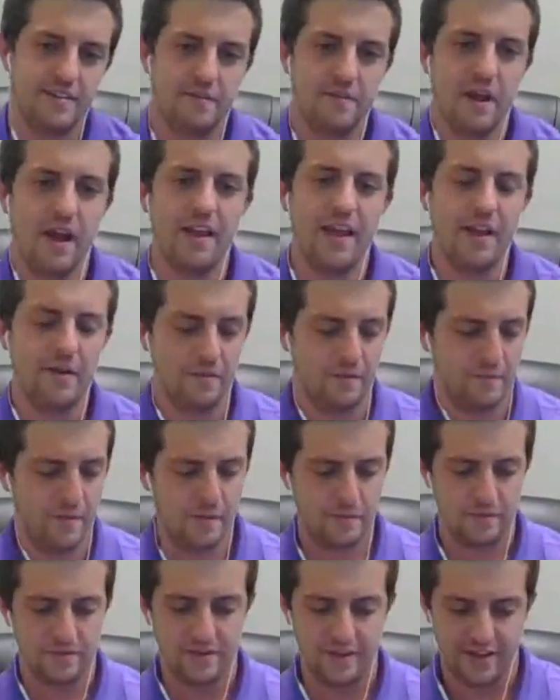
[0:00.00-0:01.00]
I hate when
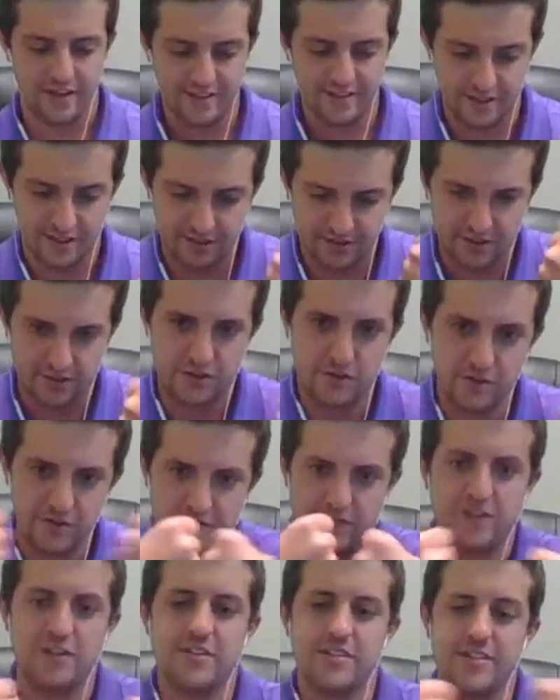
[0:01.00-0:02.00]
people they start doing
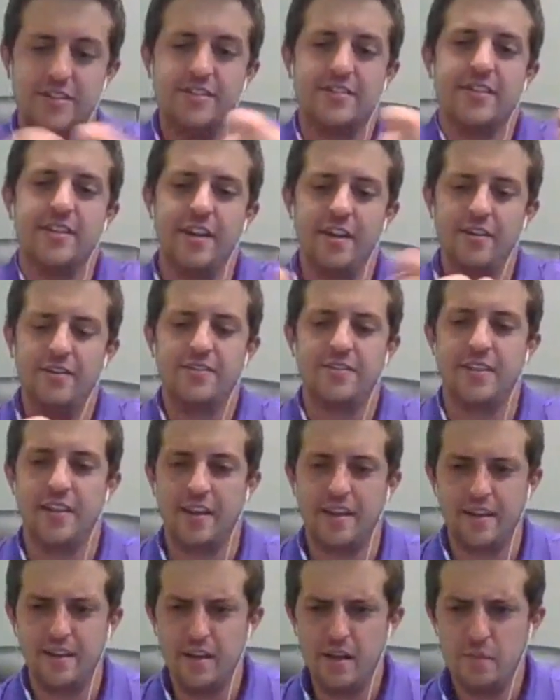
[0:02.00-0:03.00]
verses. It's like
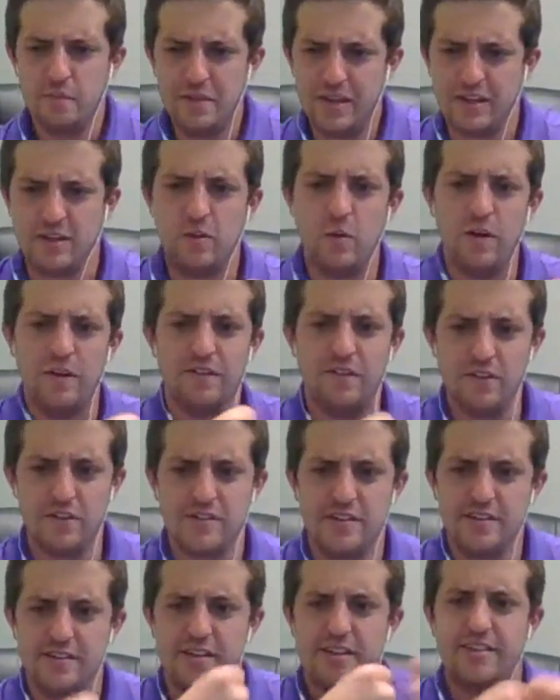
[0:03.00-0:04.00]
Bitcoin
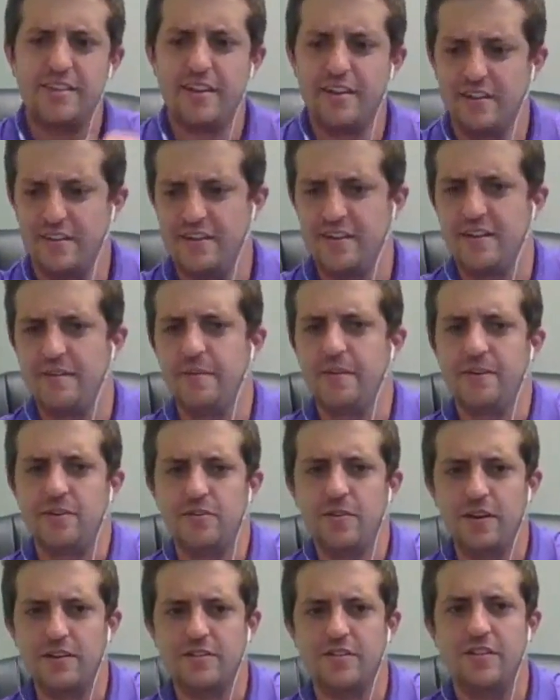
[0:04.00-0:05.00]
versus Ethereum or
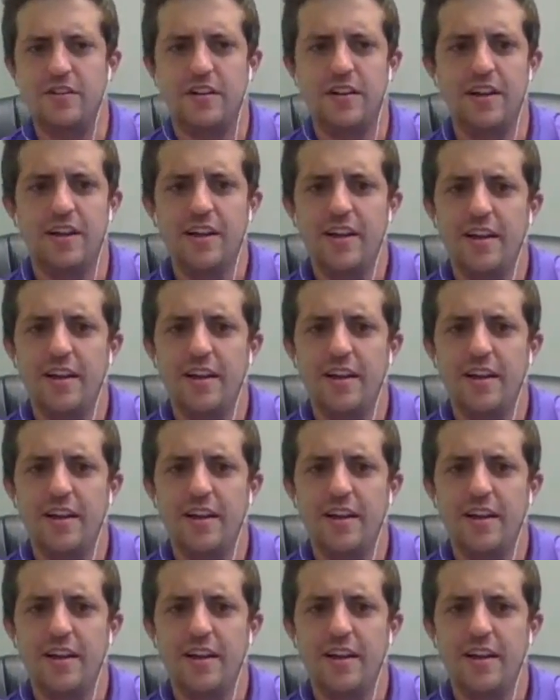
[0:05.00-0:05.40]
Trezor.